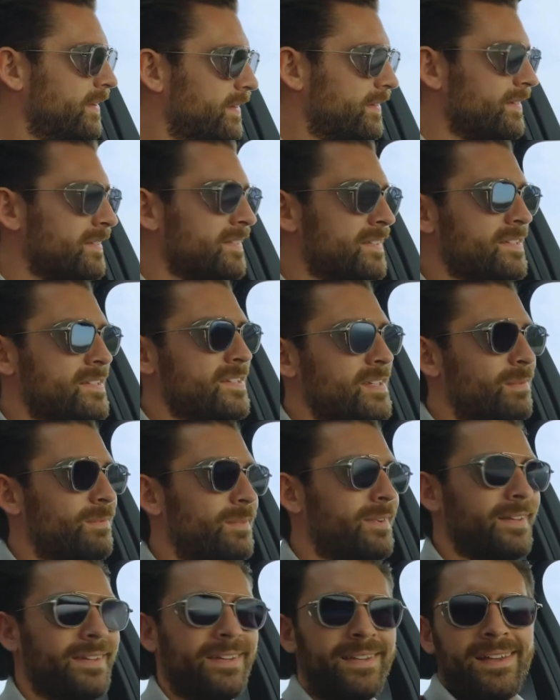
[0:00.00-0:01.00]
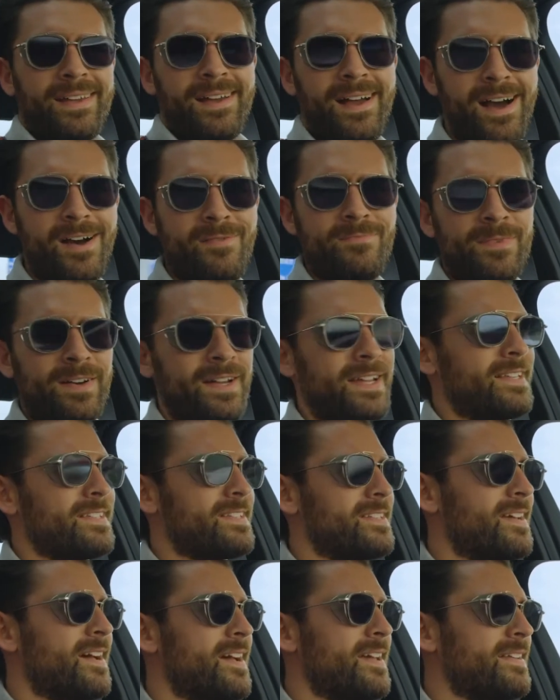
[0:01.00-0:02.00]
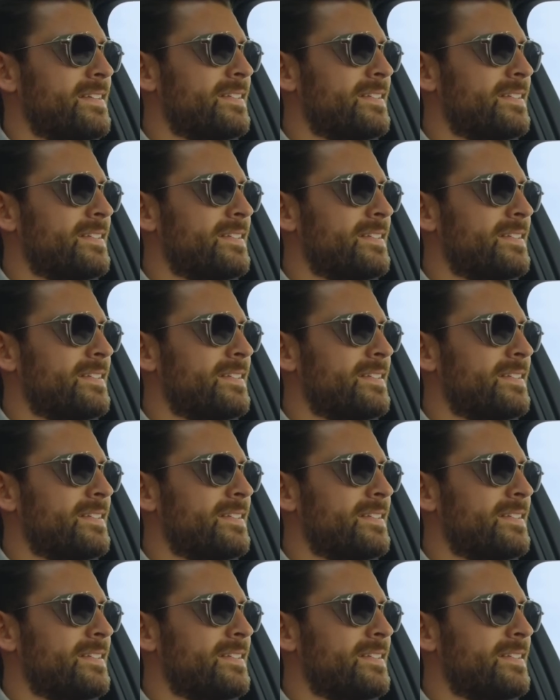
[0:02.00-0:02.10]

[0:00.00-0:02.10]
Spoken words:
that there's someone up my inside.